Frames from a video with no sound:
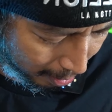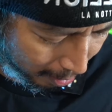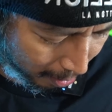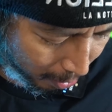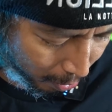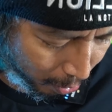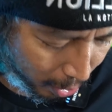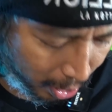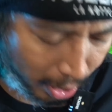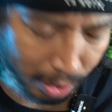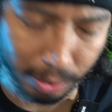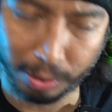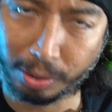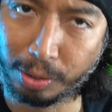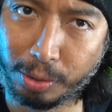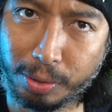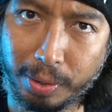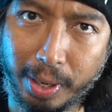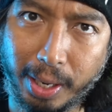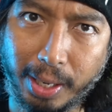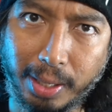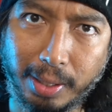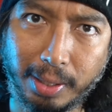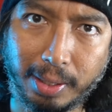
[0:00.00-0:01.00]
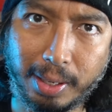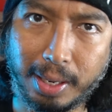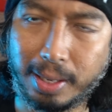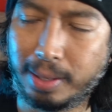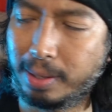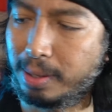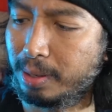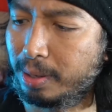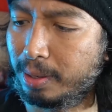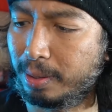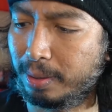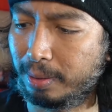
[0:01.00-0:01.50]
which is strange
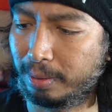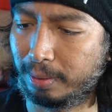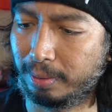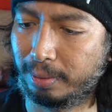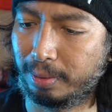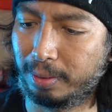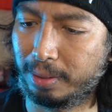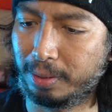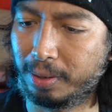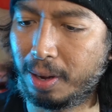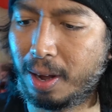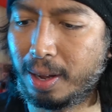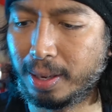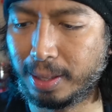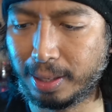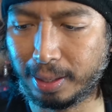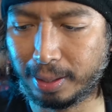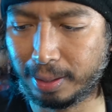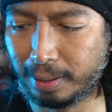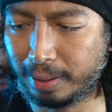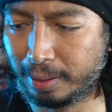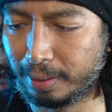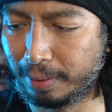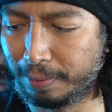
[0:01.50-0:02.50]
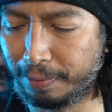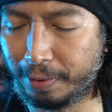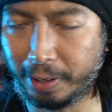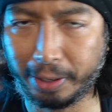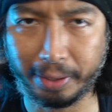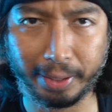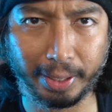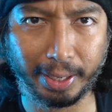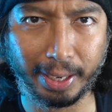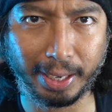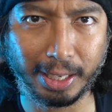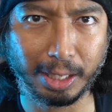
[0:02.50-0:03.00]
because they're not
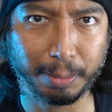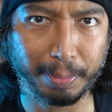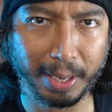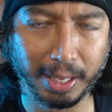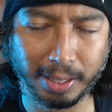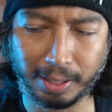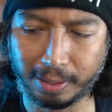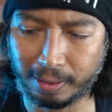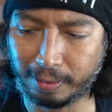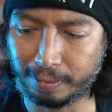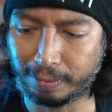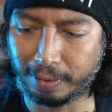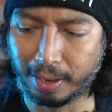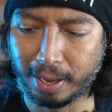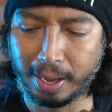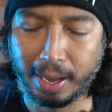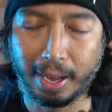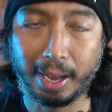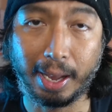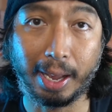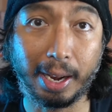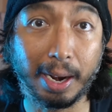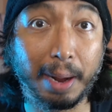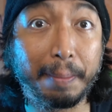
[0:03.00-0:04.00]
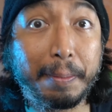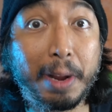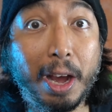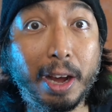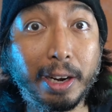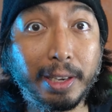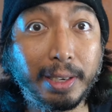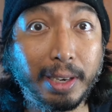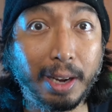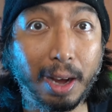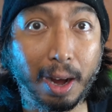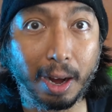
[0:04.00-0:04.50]
very expensive. And I'm not
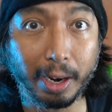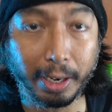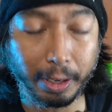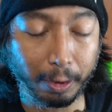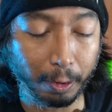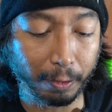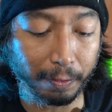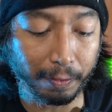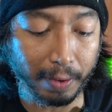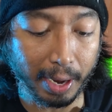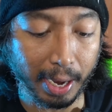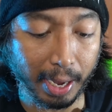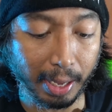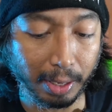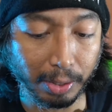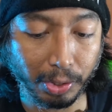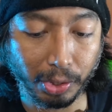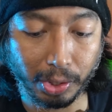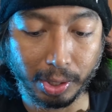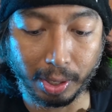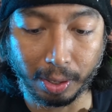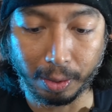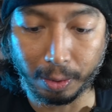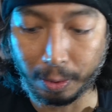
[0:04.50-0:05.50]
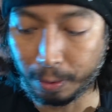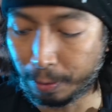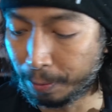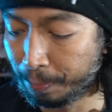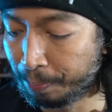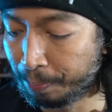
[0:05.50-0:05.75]
an audiophile, so